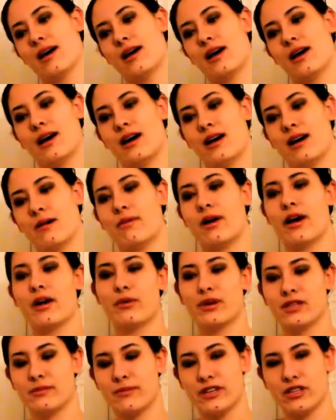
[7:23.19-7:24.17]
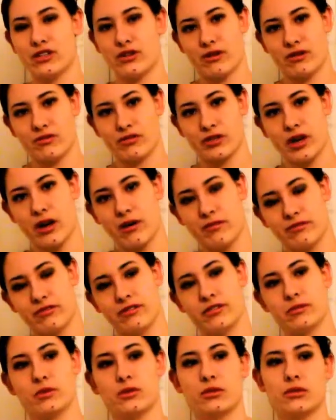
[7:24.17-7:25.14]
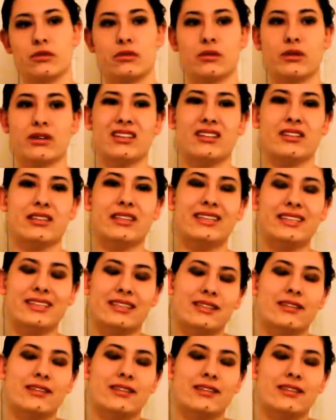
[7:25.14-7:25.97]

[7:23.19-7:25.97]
I always made sure I was comfortable, you know,